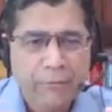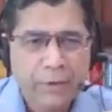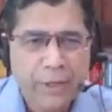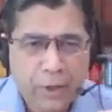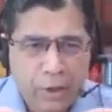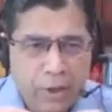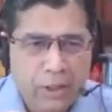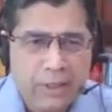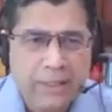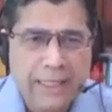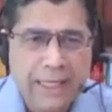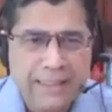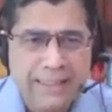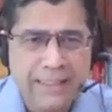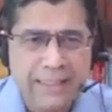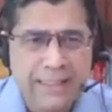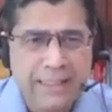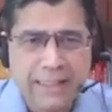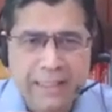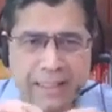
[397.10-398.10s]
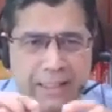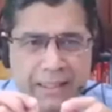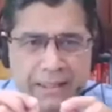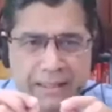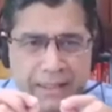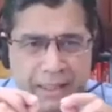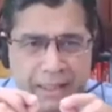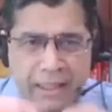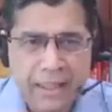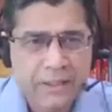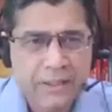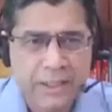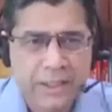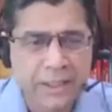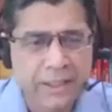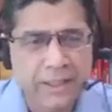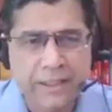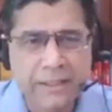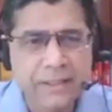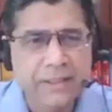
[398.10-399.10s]
we are not taxing the
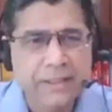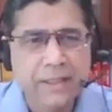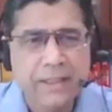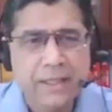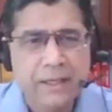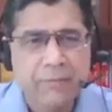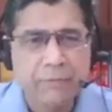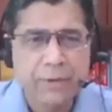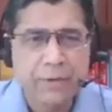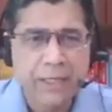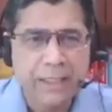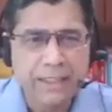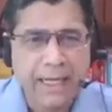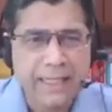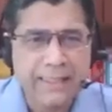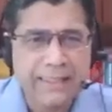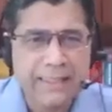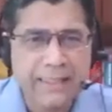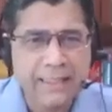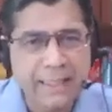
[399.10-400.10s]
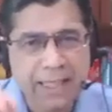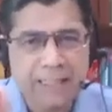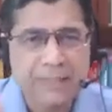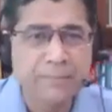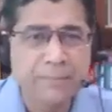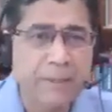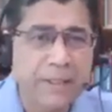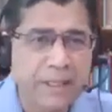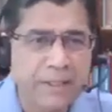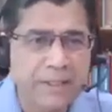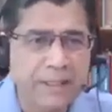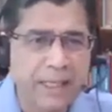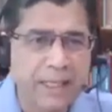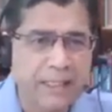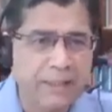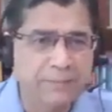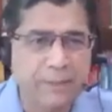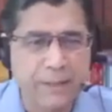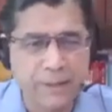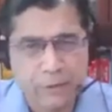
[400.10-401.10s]
luxury, we are taxing the expenditure
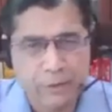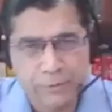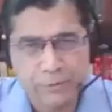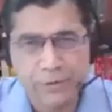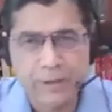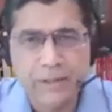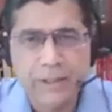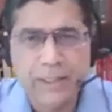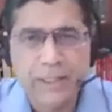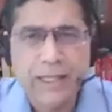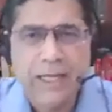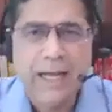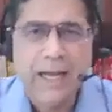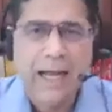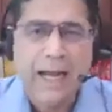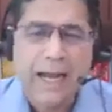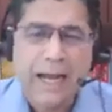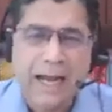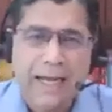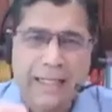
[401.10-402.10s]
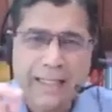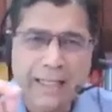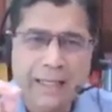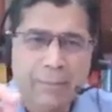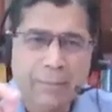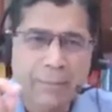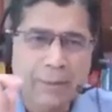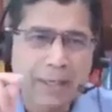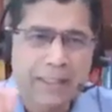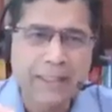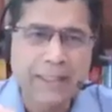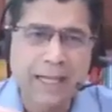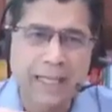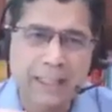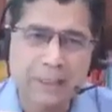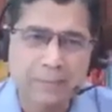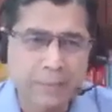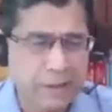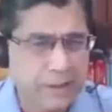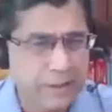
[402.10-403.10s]
aspect of it. And they applied the
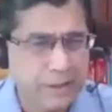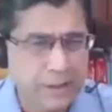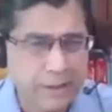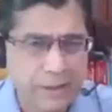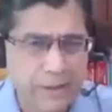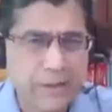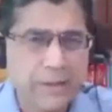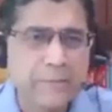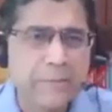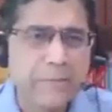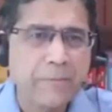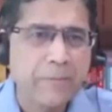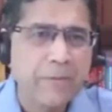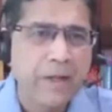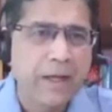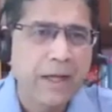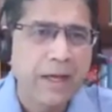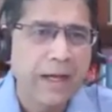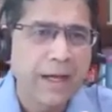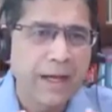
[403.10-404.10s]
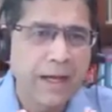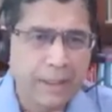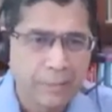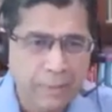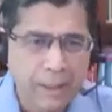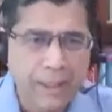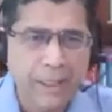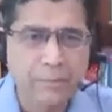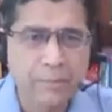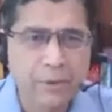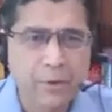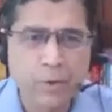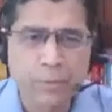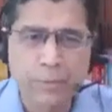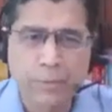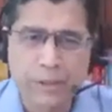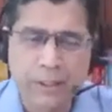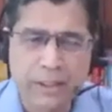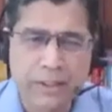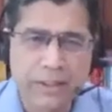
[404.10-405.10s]
aspect theory. In my humble
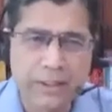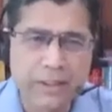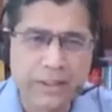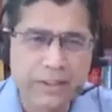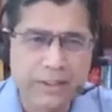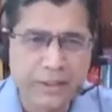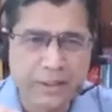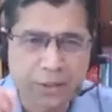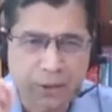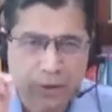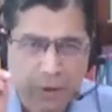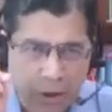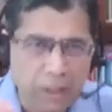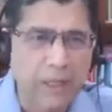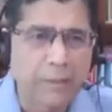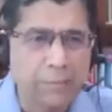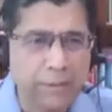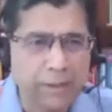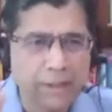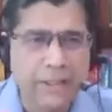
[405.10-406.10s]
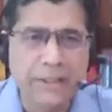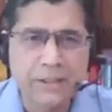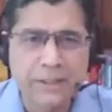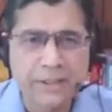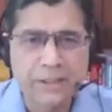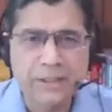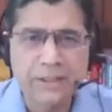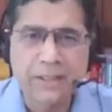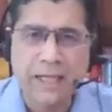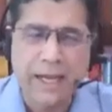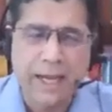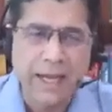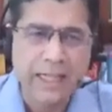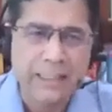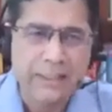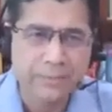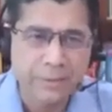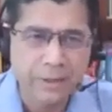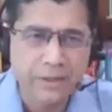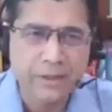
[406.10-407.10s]
opinion, this is a wrong application.
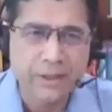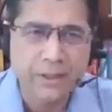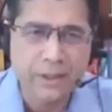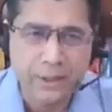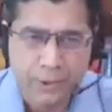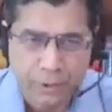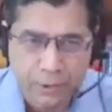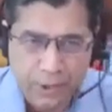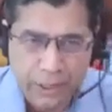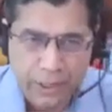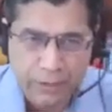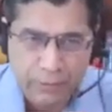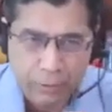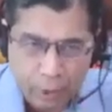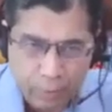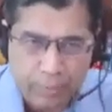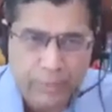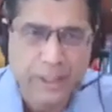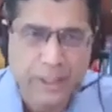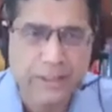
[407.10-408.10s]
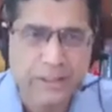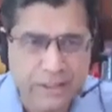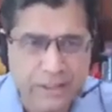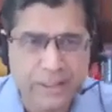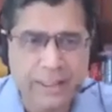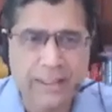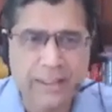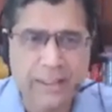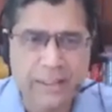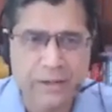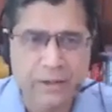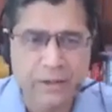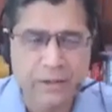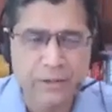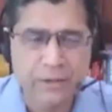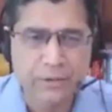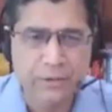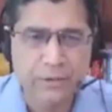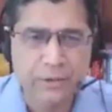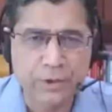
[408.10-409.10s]
Aspect theory should have no place in the Indian
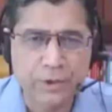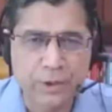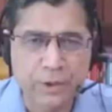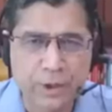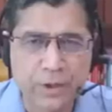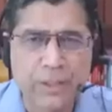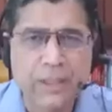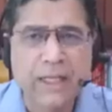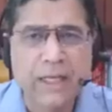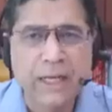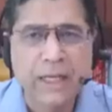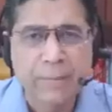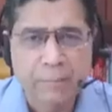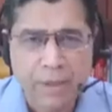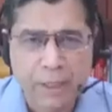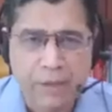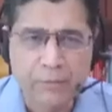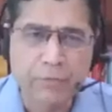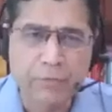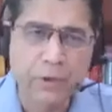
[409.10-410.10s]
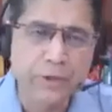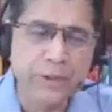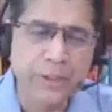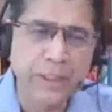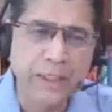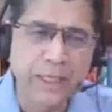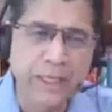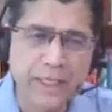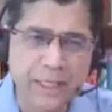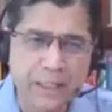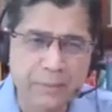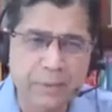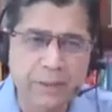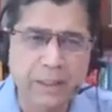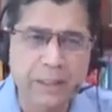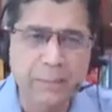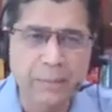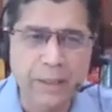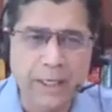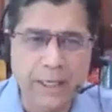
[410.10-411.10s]
constitutional law. But unfortunately, it has
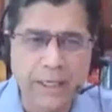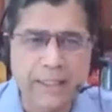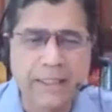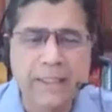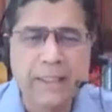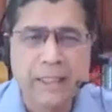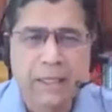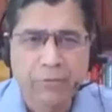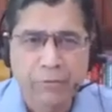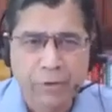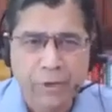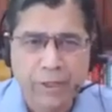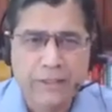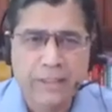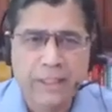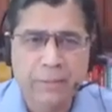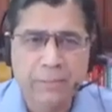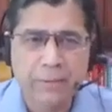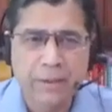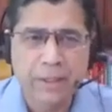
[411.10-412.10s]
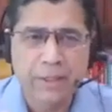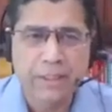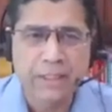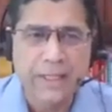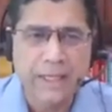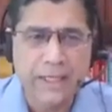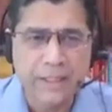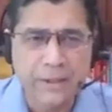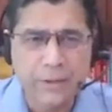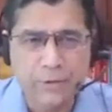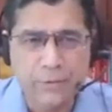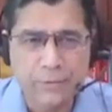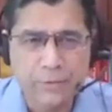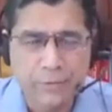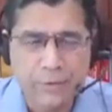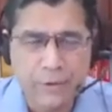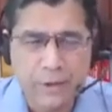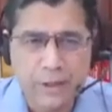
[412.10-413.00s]
been applied. For example, in the case of